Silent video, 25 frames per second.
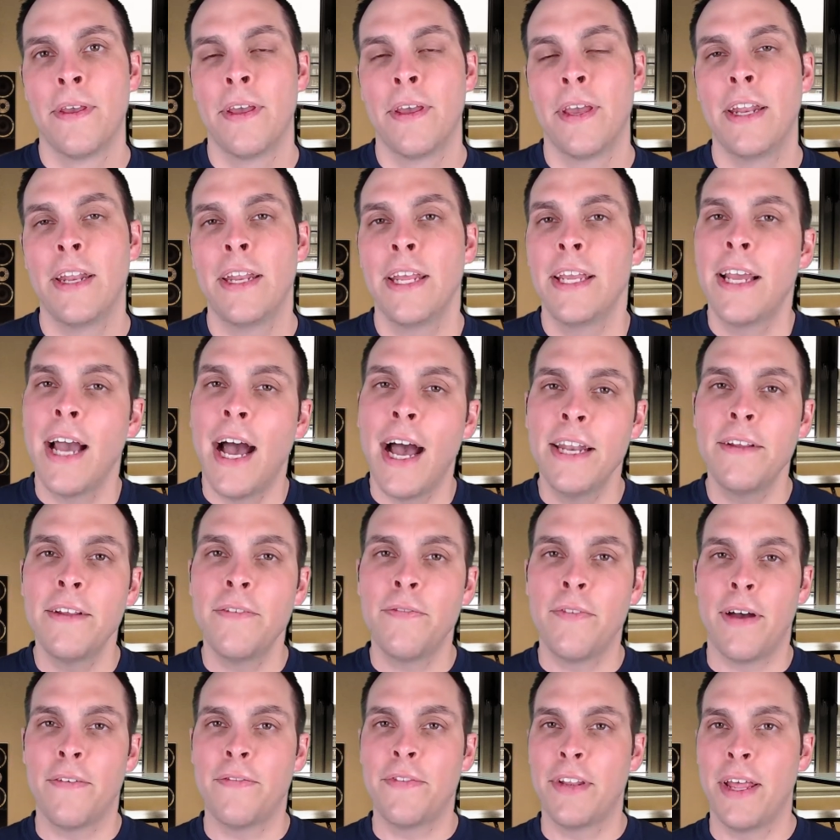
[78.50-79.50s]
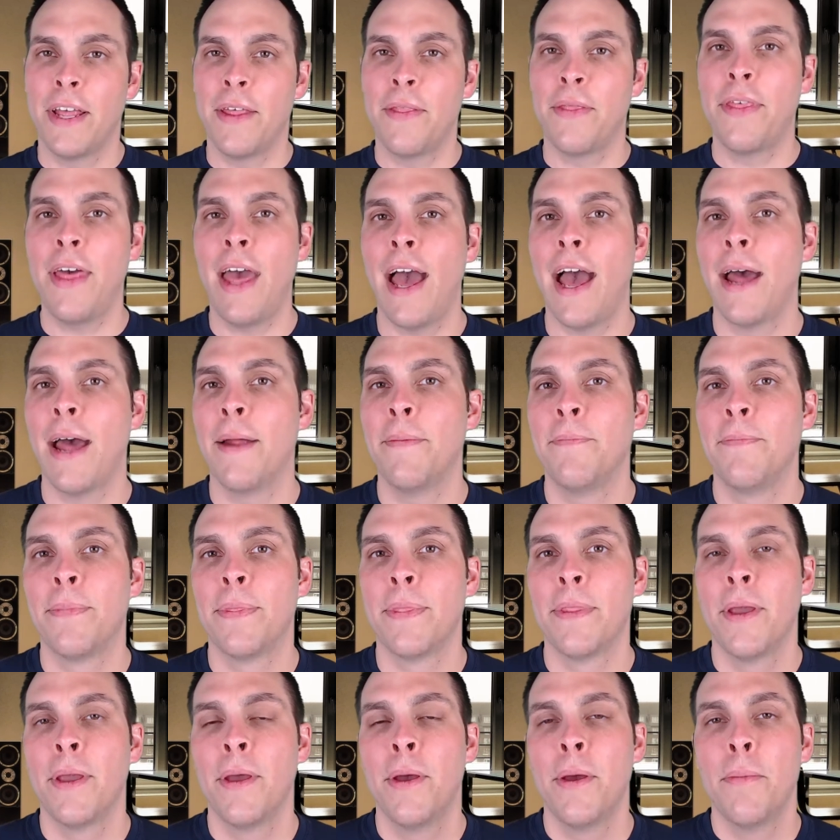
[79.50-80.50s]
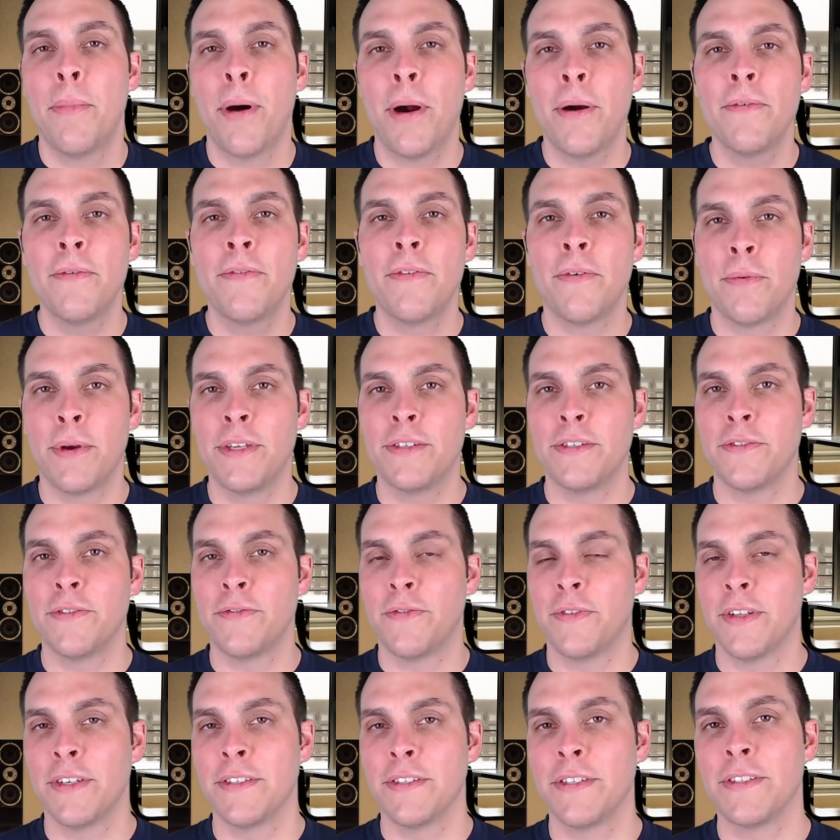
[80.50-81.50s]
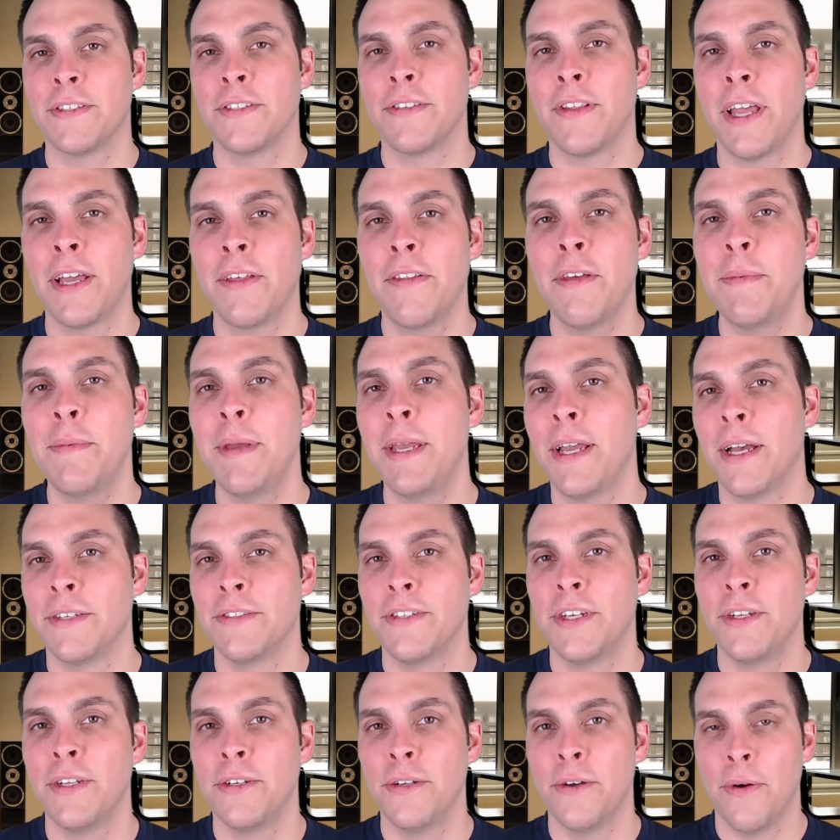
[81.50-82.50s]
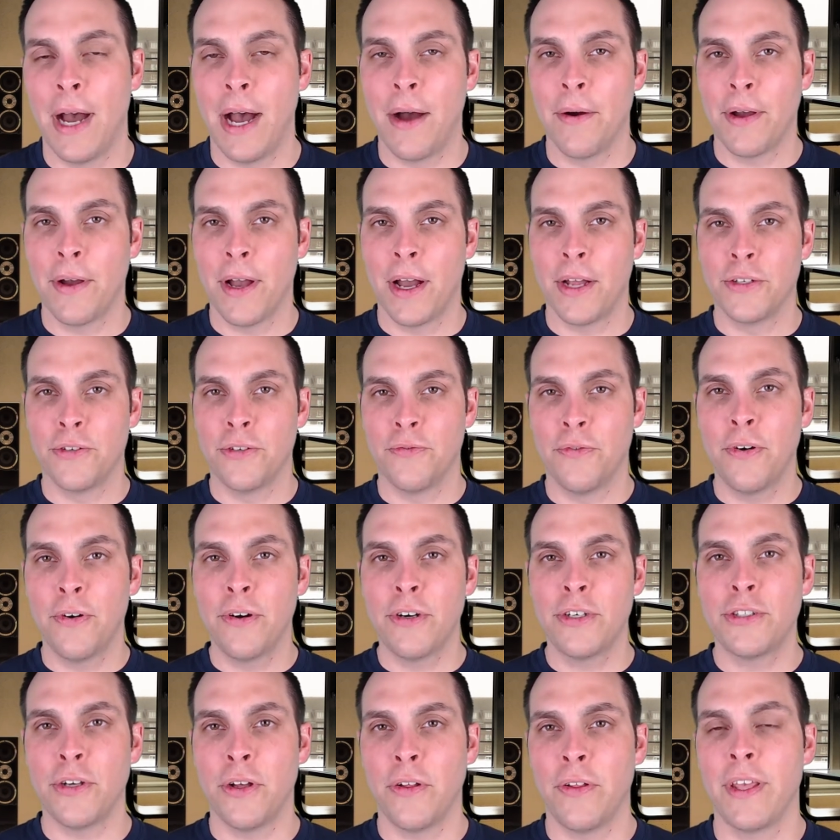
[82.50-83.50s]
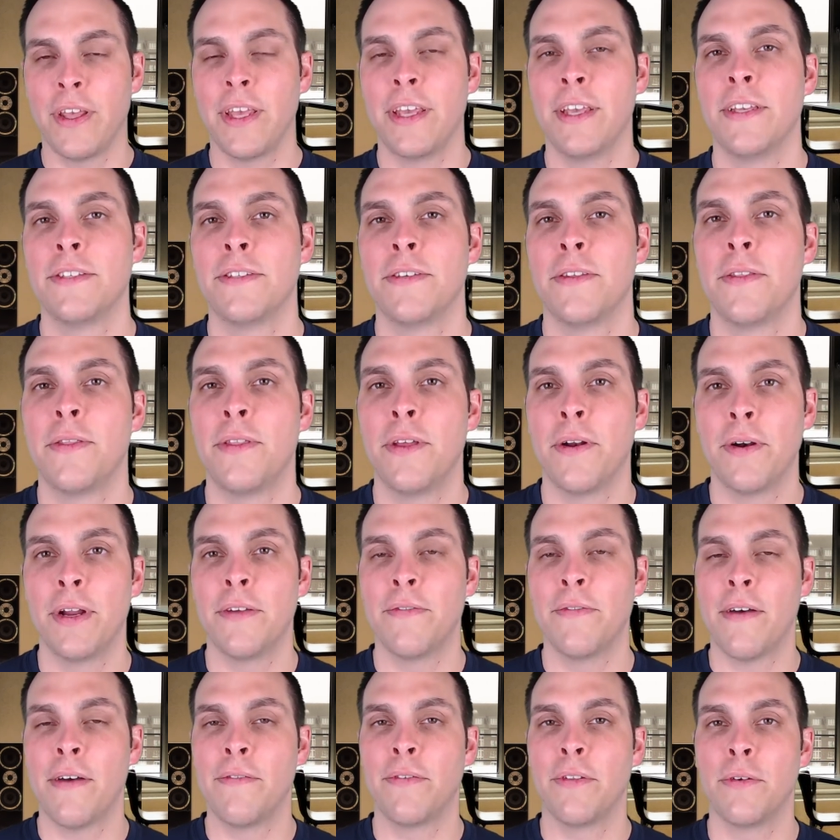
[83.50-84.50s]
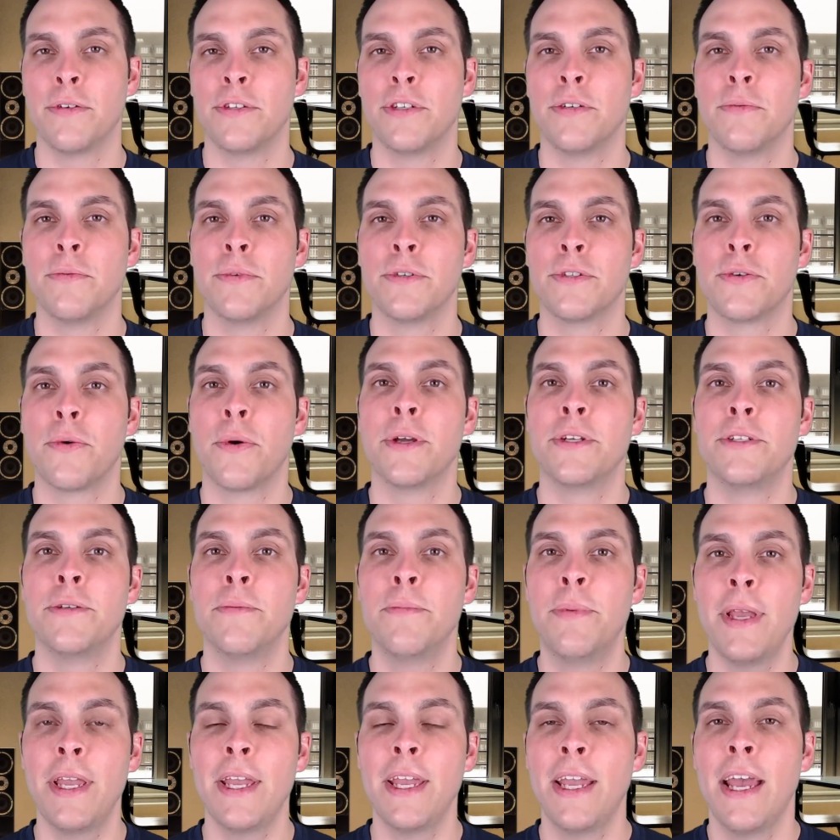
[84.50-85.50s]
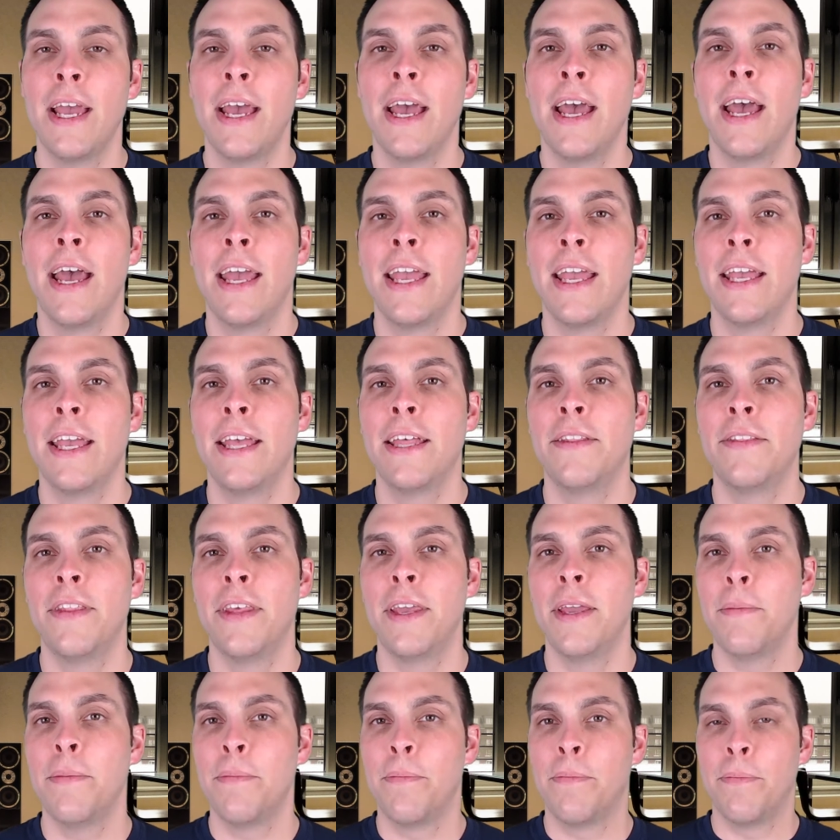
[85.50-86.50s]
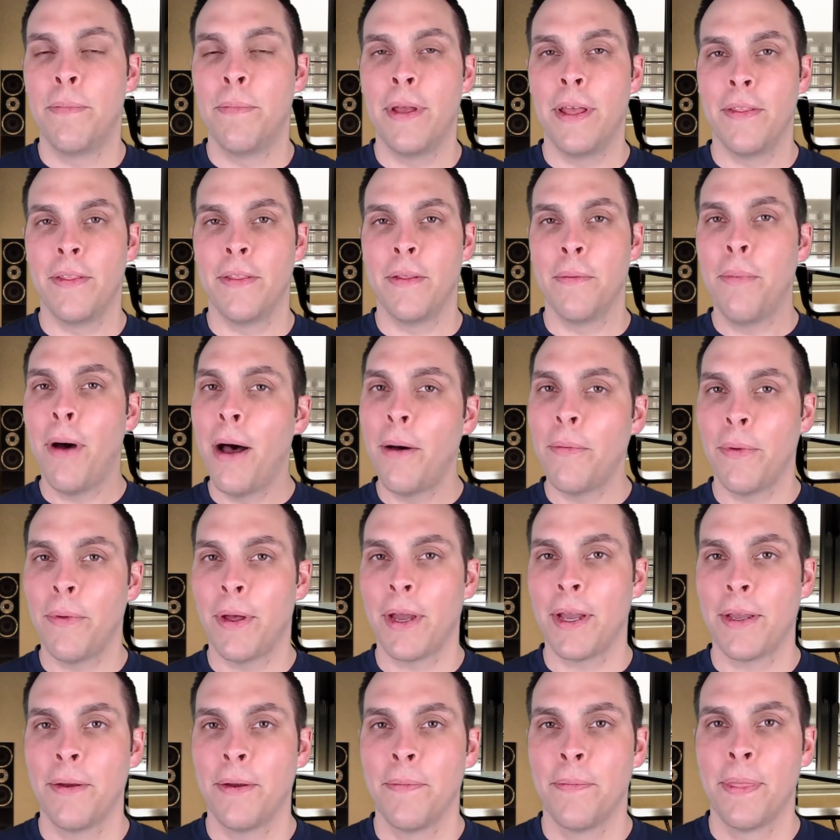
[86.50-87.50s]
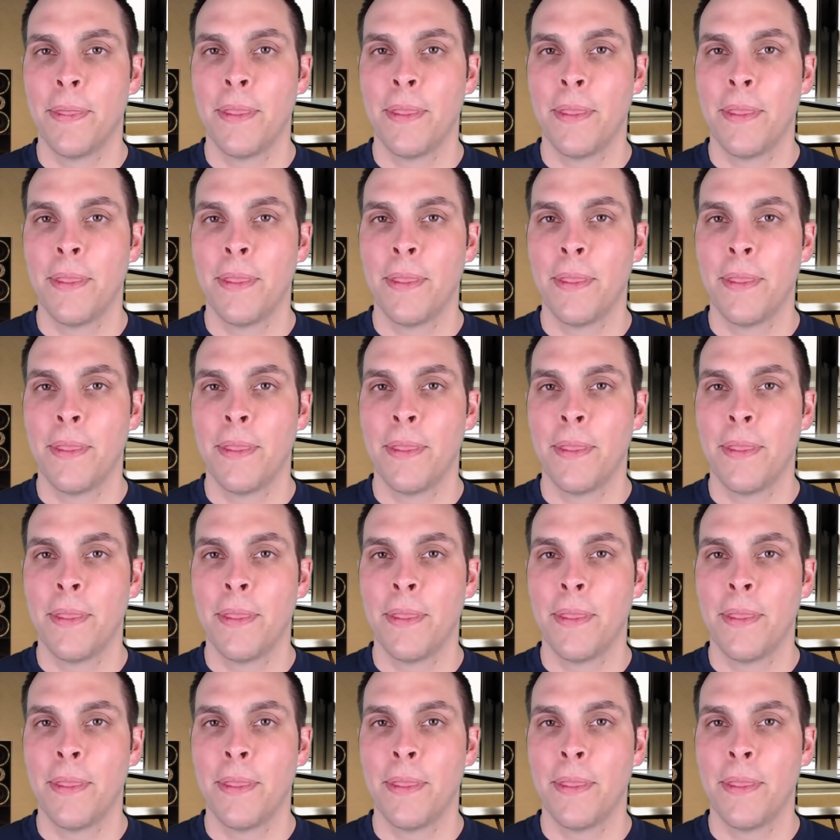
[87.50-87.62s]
And he kind of left it at that. Part of the reason for this is likely because he knew how controversial his theory of evolution was going to be in the in the public.